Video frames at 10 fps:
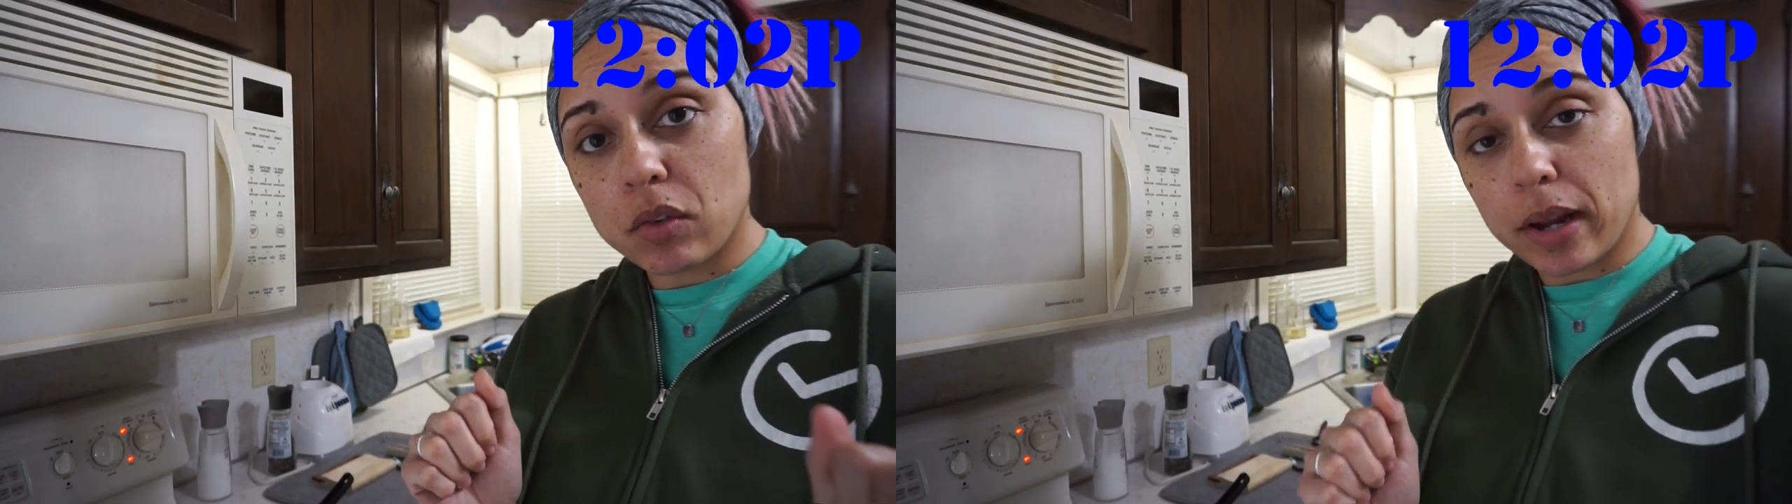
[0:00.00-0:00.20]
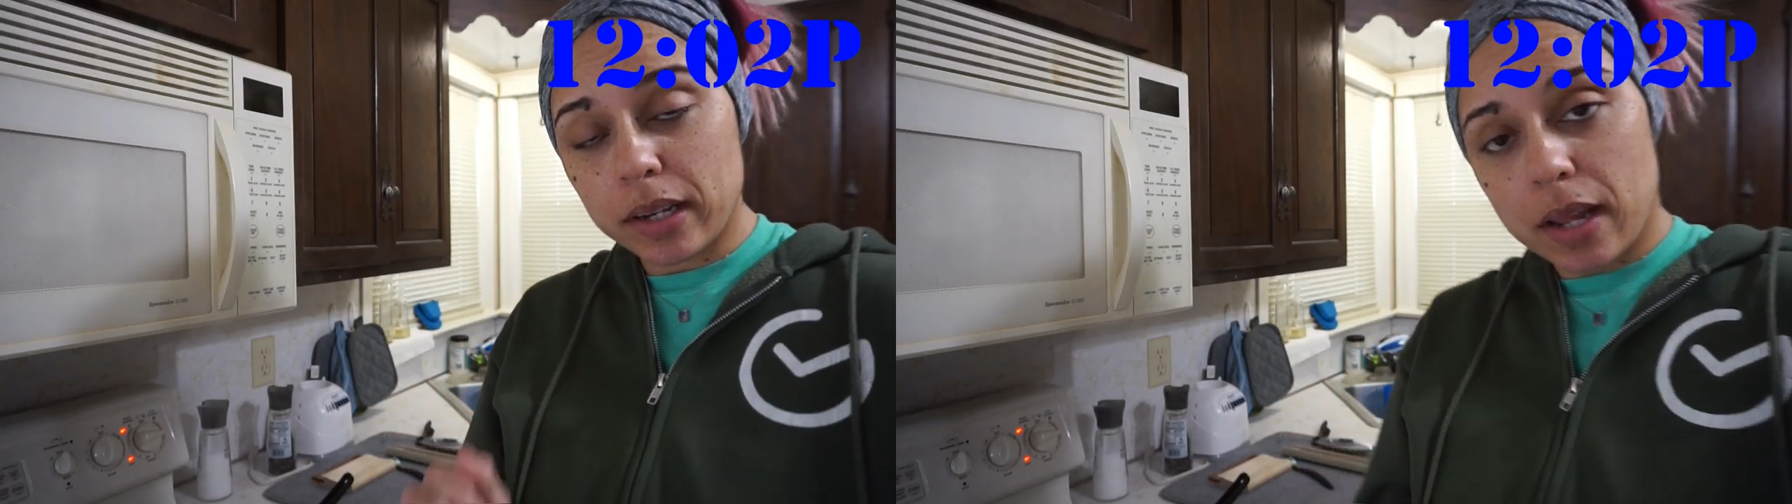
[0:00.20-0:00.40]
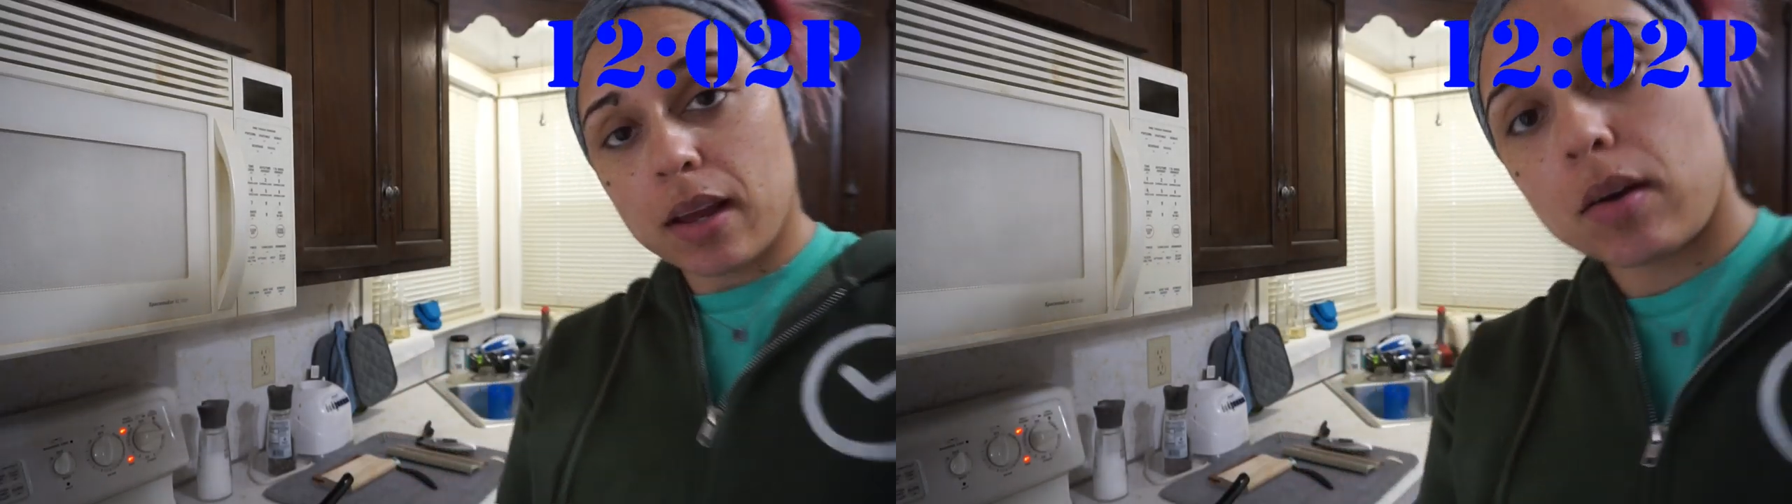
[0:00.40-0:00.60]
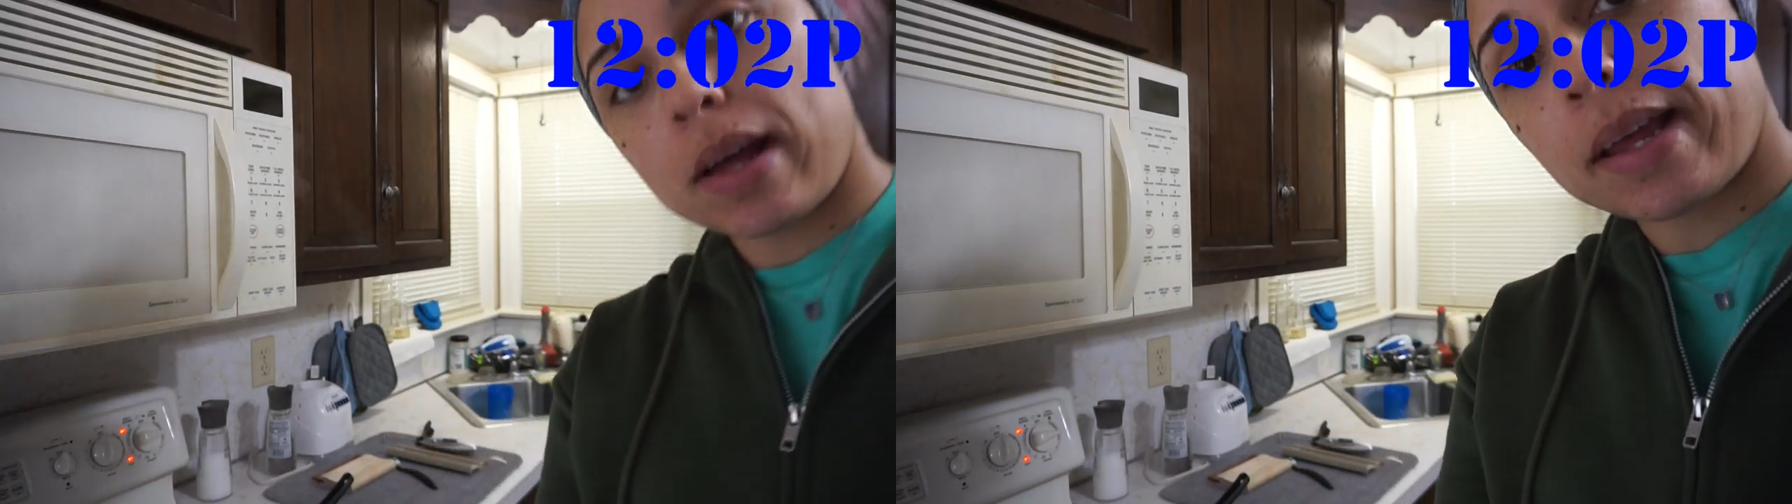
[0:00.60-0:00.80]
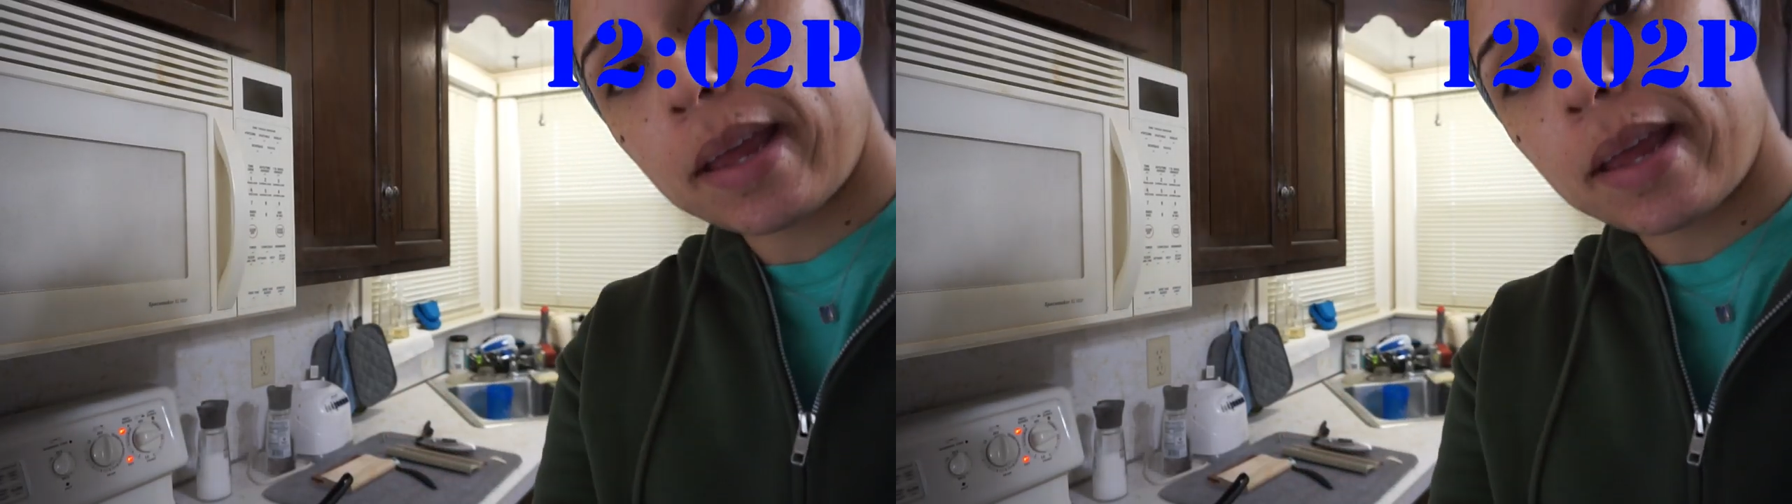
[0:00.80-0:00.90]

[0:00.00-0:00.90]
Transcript: right now. I